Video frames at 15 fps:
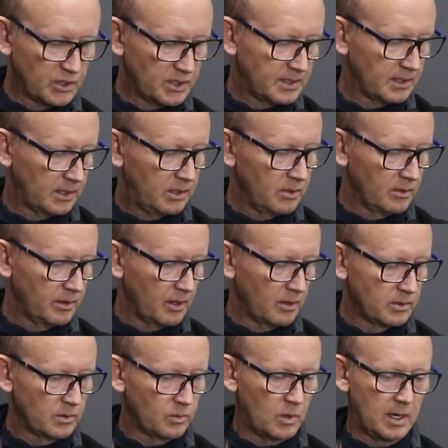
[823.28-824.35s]
just secure
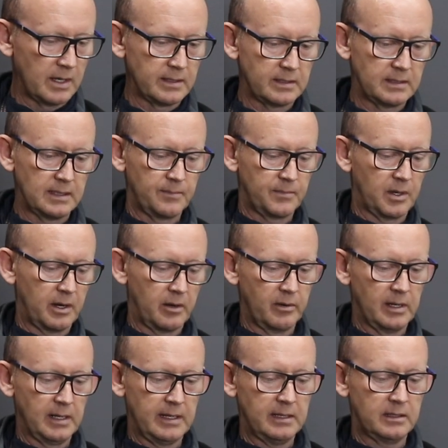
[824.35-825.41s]
those wires
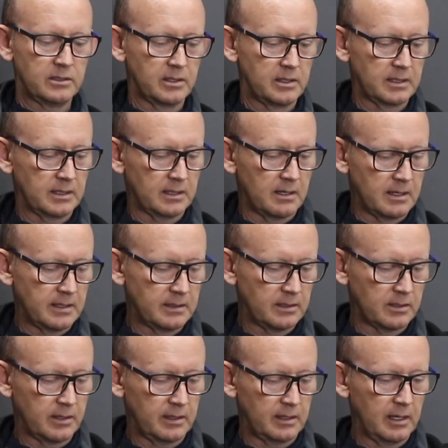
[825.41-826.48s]
temporarily to the side
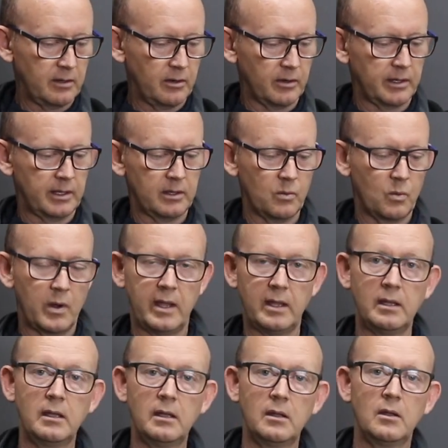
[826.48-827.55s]
so that they're not in the
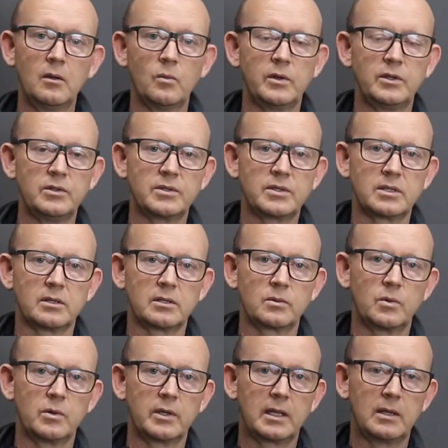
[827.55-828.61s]
way when you start
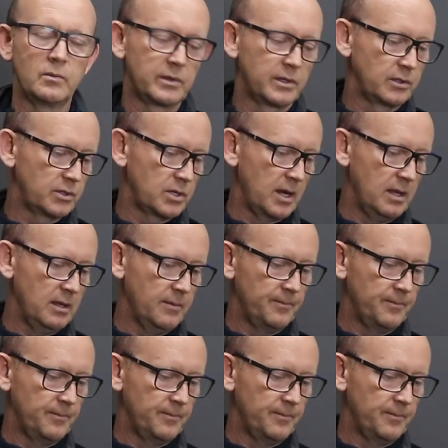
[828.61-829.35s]
working with the tree.